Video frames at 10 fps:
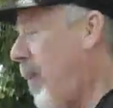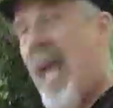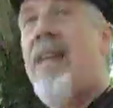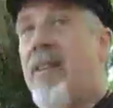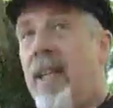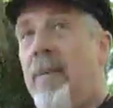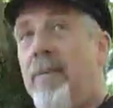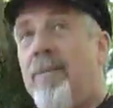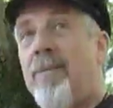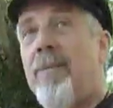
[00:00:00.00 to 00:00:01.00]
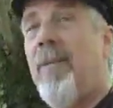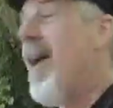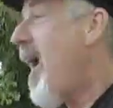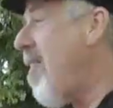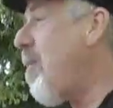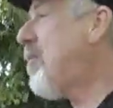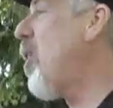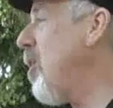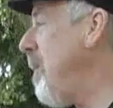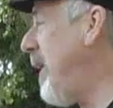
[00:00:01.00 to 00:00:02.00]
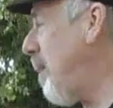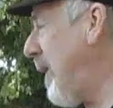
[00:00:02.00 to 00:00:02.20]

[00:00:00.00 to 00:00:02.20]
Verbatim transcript: we ended it, and then we started the meeting